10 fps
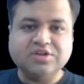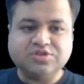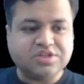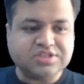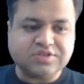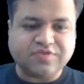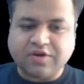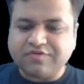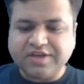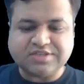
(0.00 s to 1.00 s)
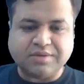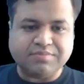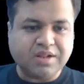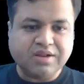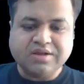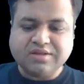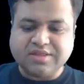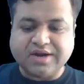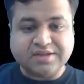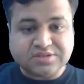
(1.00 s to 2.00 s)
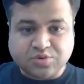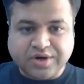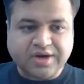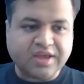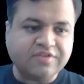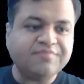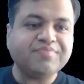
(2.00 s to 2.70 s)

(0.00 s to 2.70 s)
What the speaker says: So this is one of the example that a student gave.